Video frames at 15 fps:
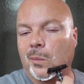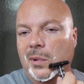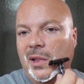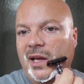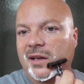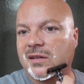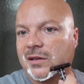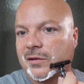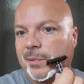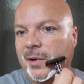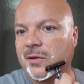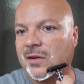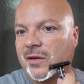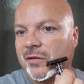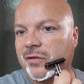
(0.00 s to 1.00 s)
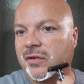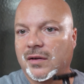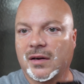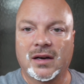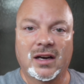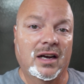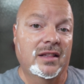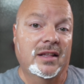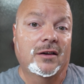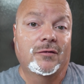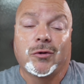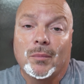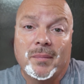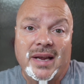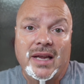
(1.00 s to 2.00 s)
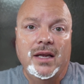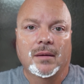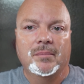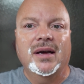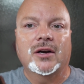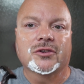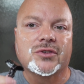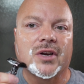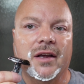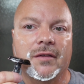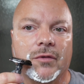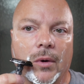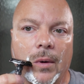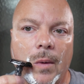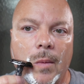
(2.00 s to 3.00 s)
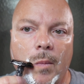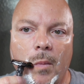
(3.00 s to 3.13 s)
Less expensive, I think for me, a better shaver.